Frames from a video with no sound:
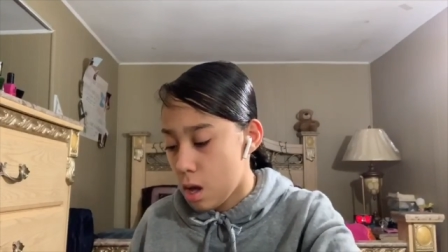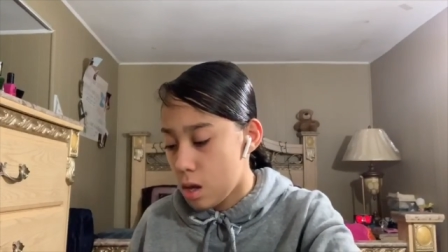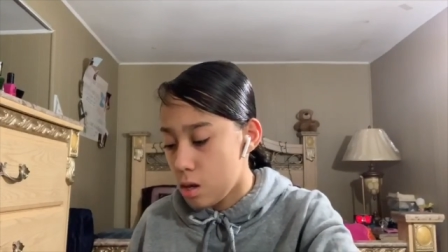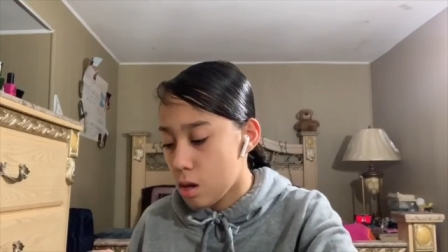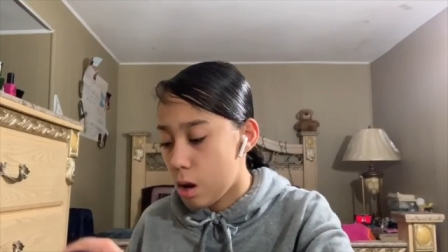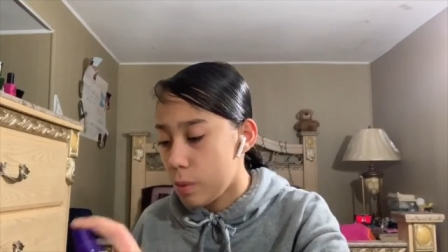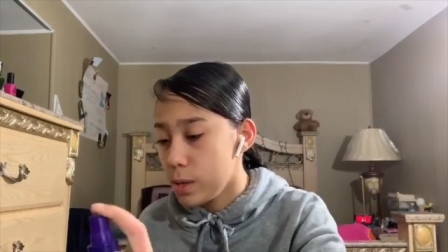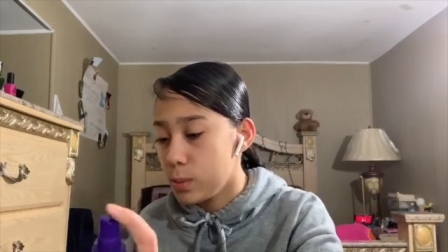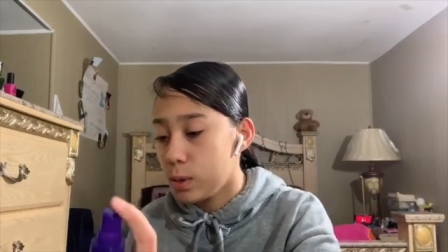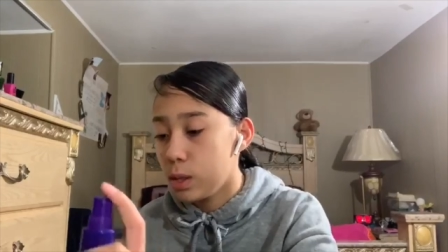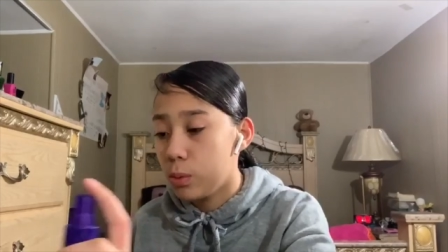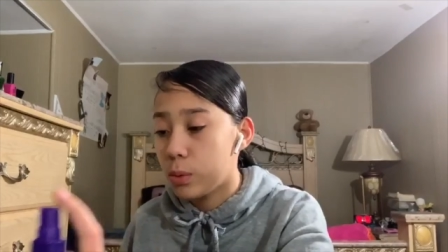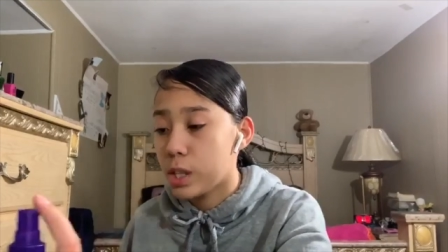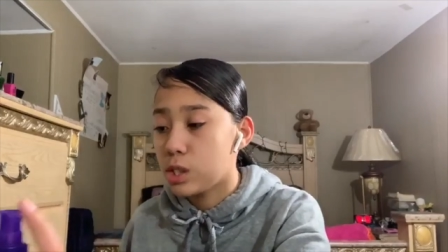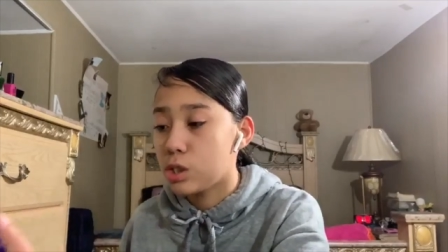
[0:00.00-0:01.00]
You always want
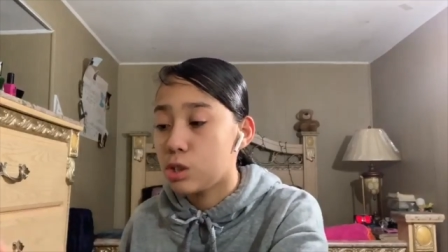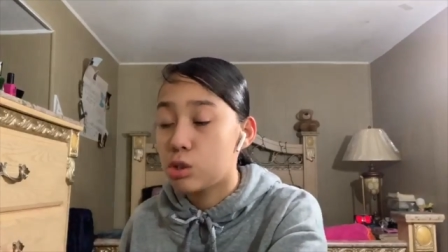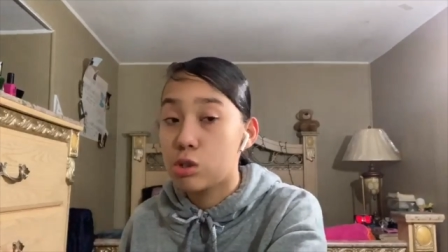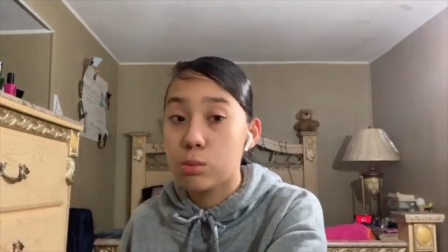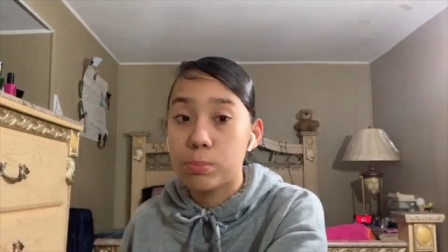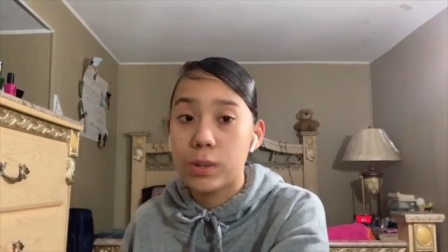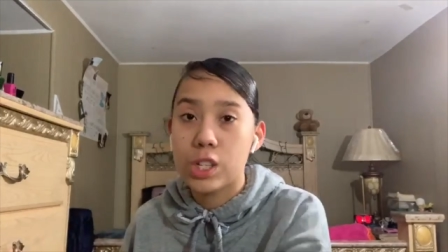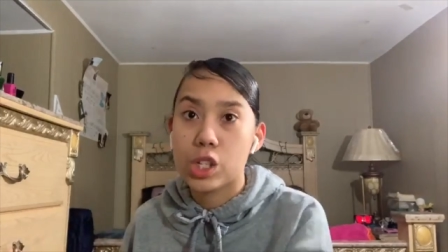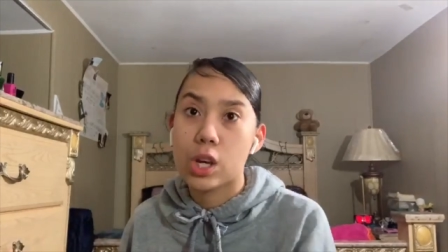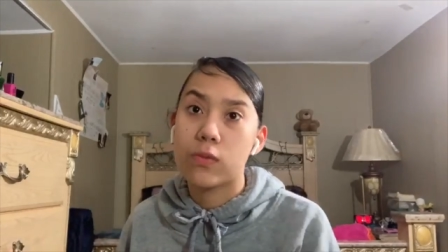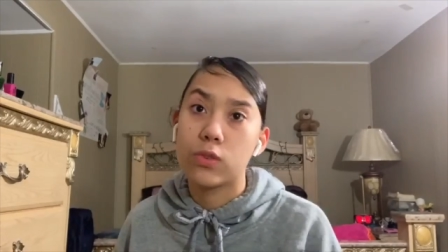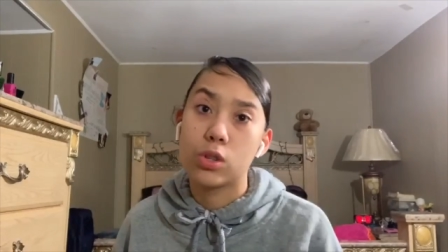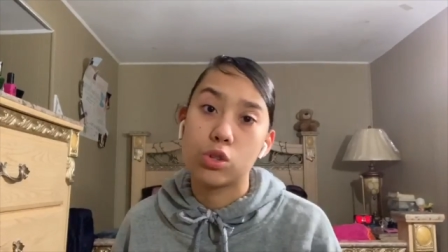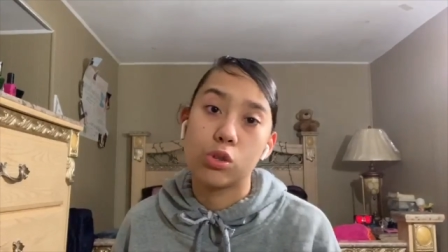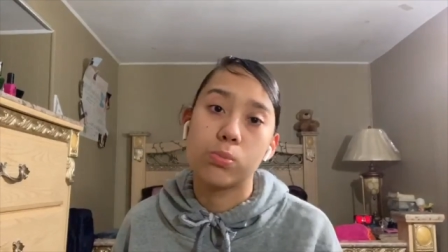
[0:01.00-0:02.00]
to wet your toothbrush if
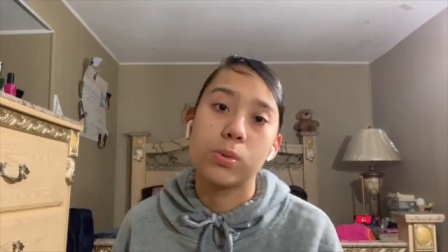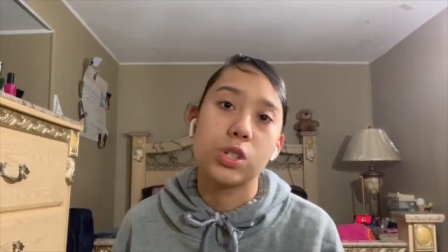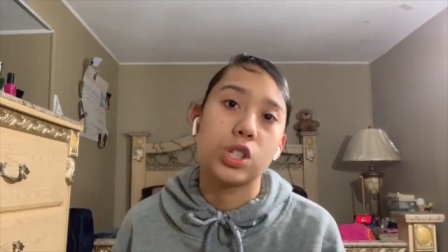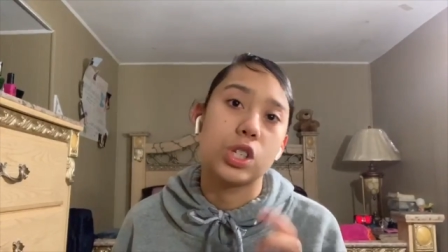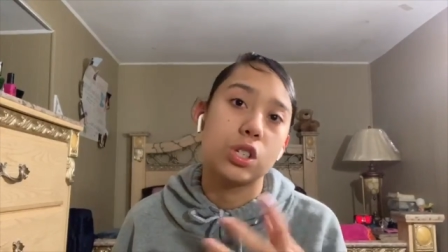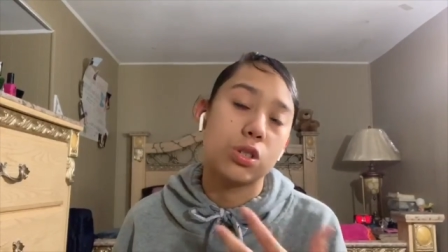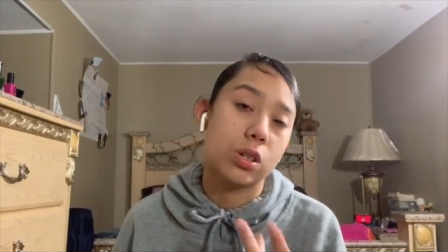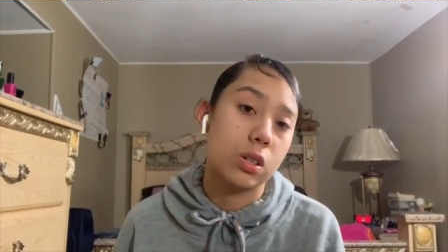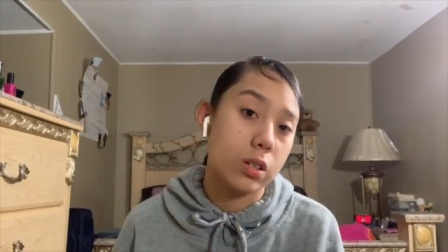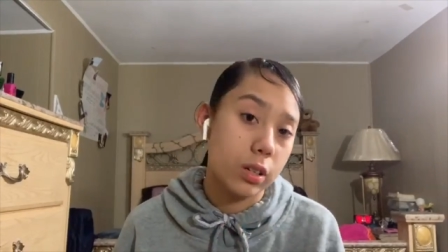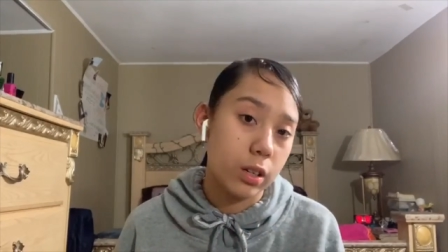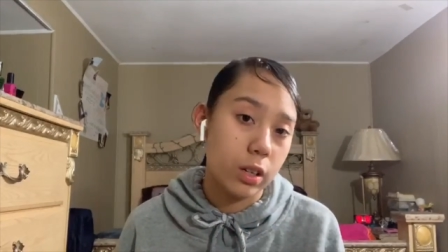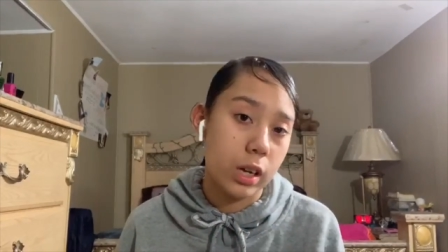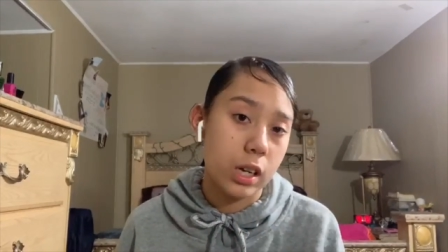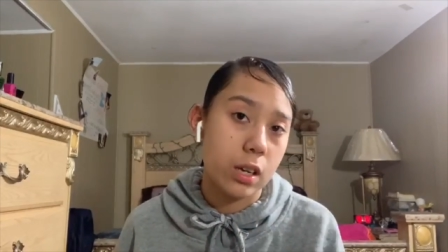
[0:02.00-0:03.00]
your toothbrush is
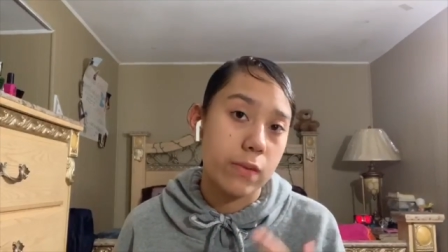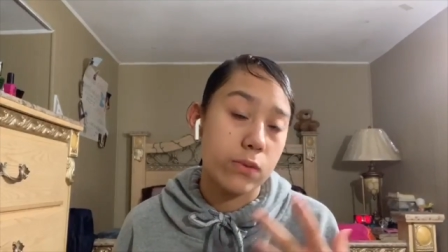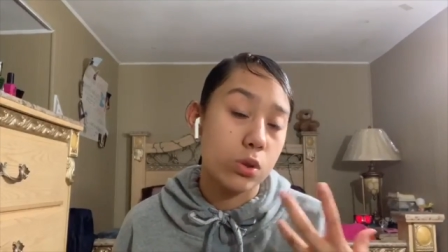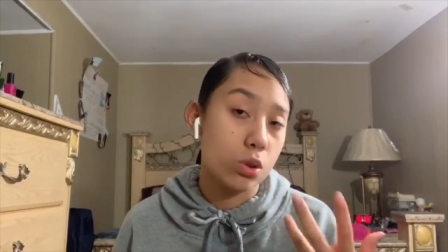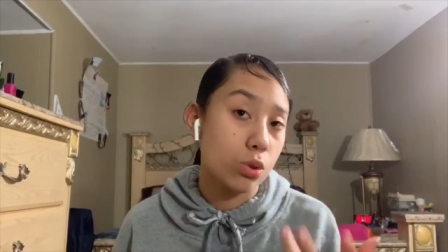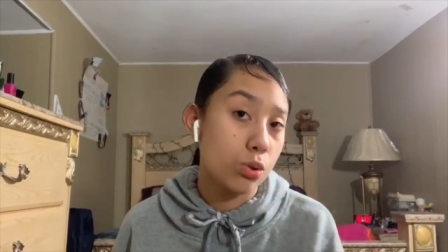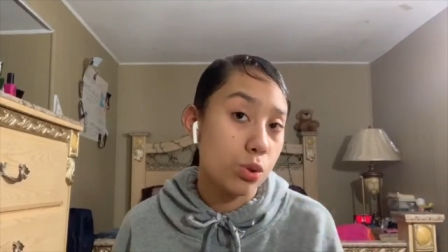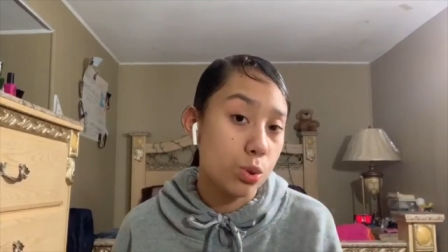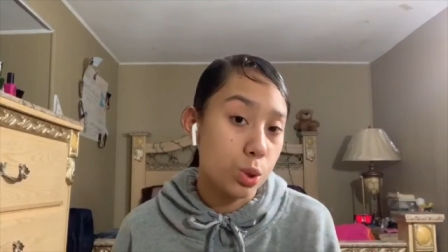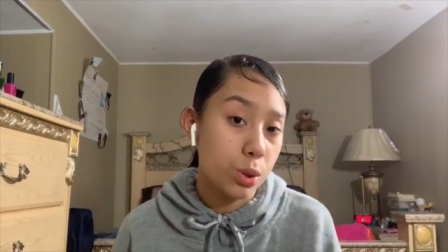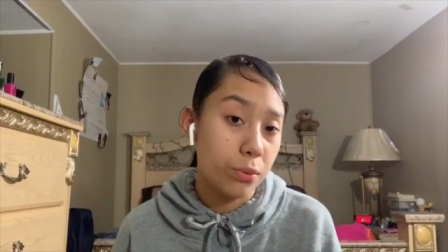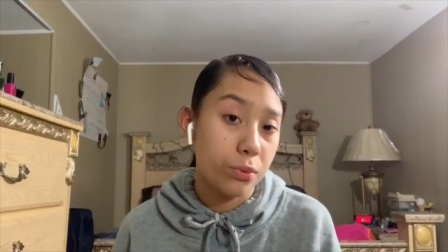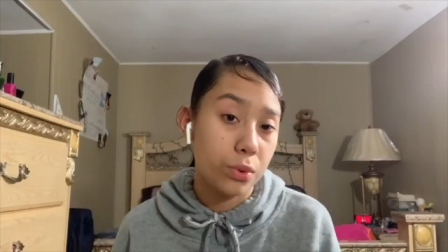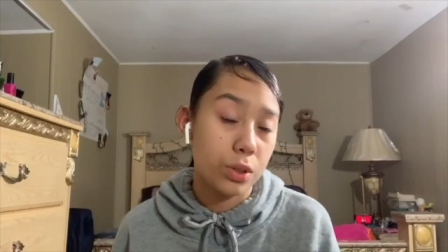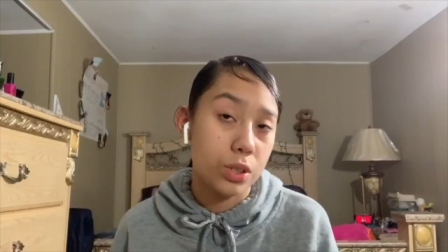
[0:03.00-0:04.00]
hard. Like if you do use
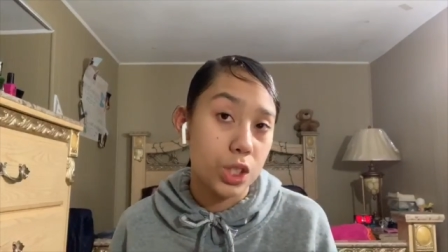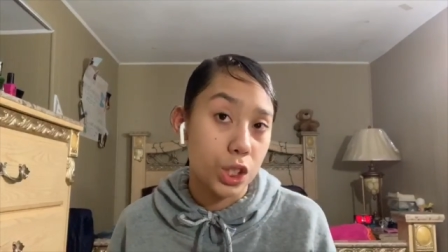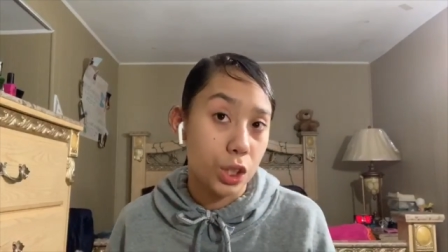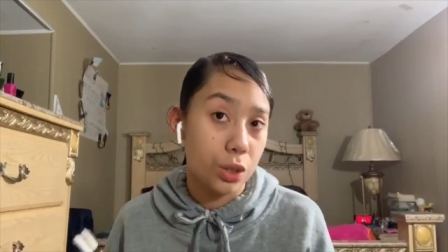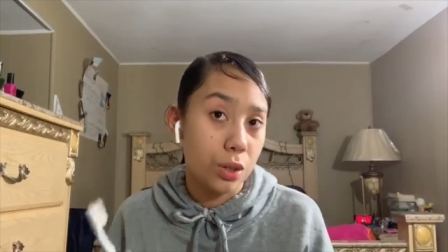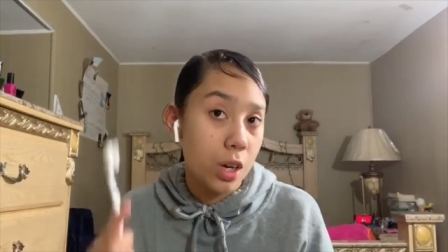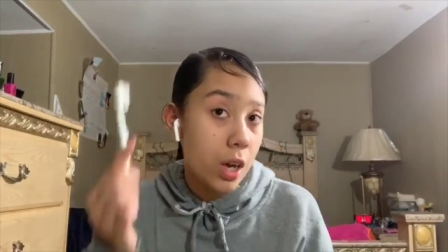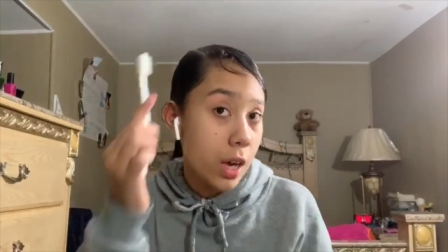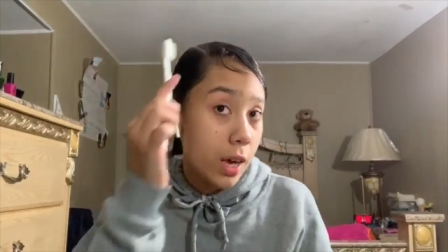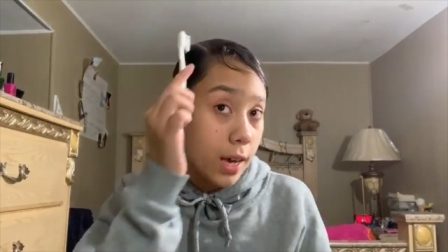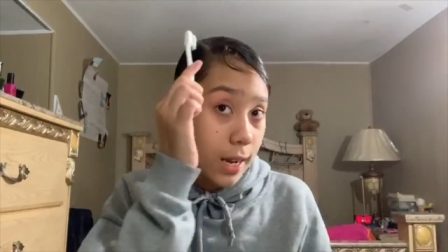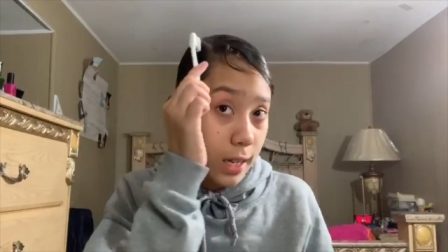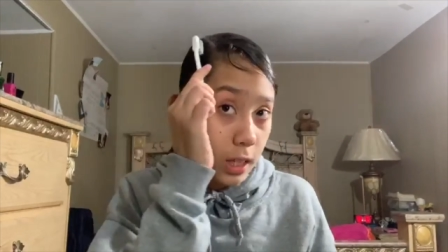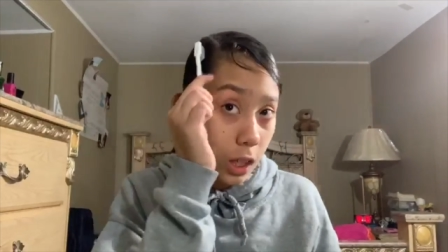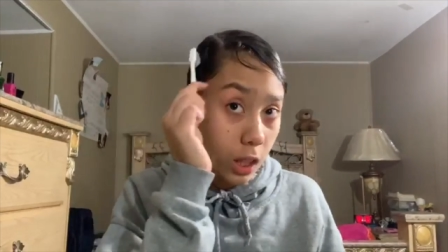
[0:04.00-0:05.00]
it for a gel
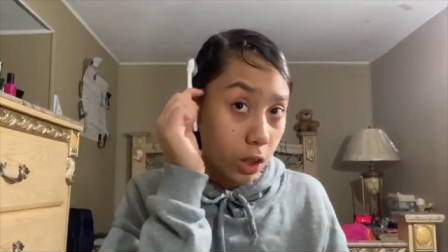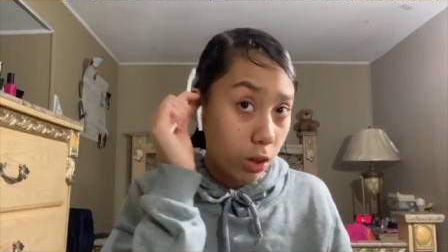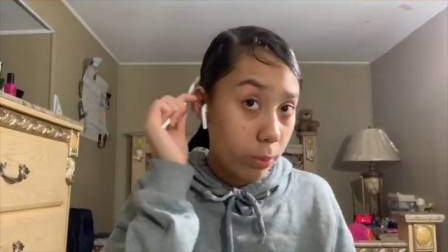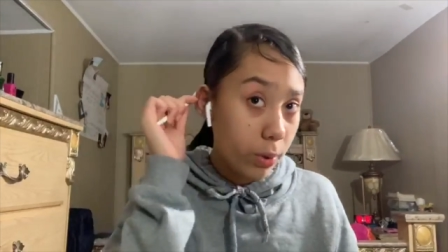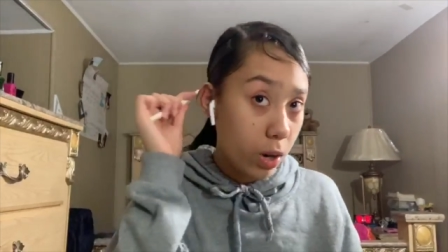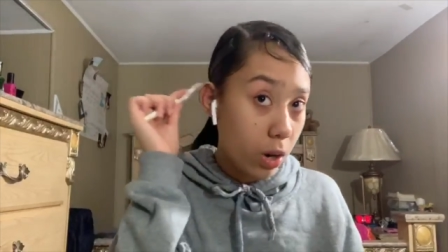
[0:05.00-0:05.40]
and it's a little bit